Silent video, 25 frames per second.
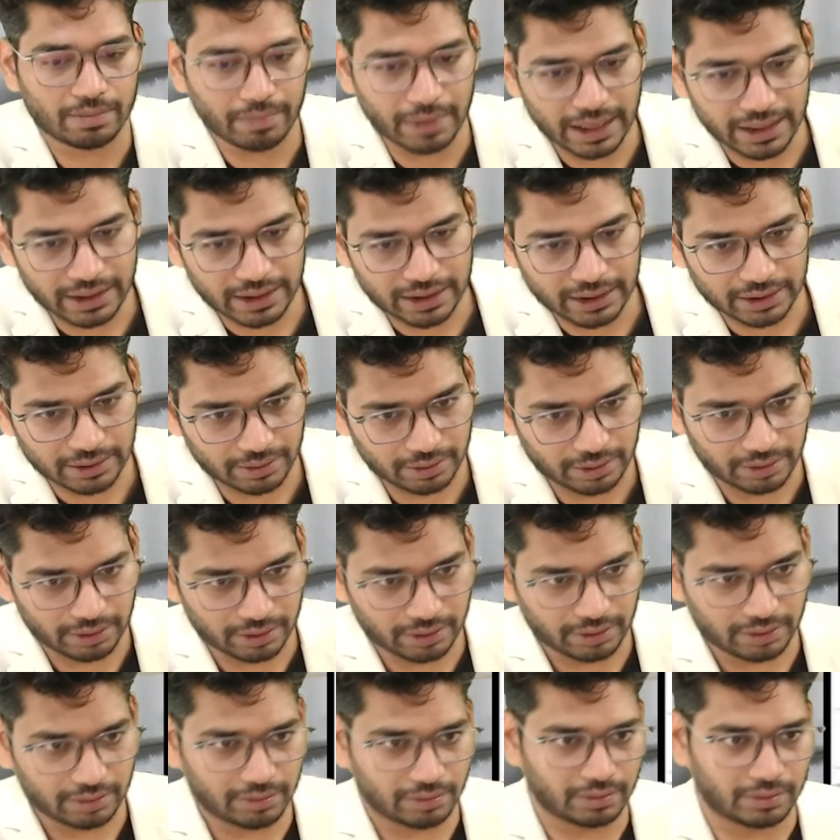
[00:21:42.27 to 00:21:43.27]
but
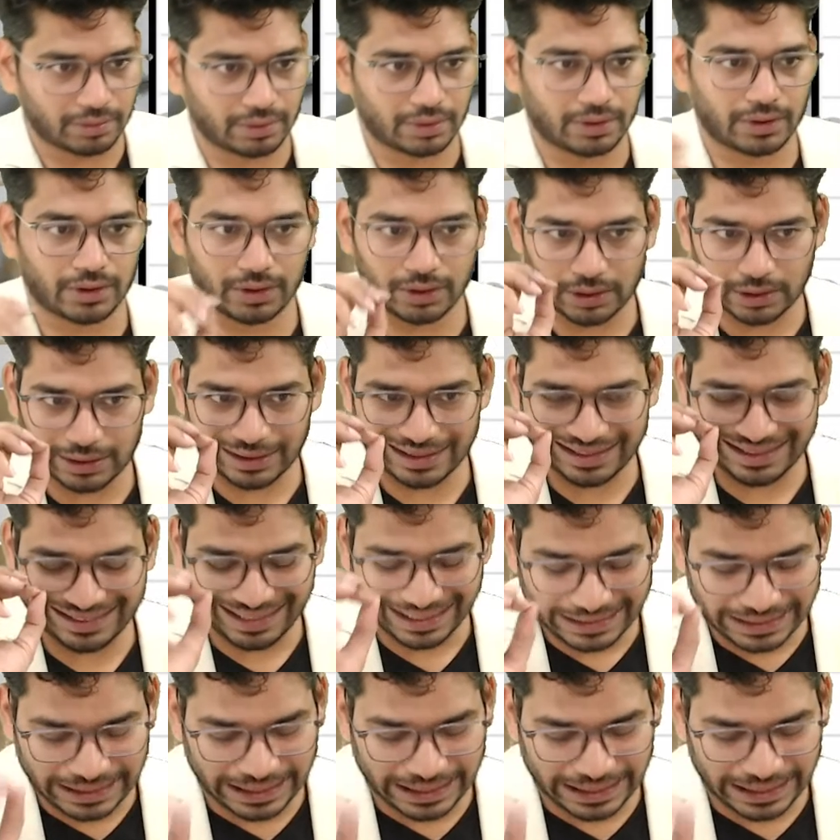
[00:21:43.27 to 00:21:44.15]
the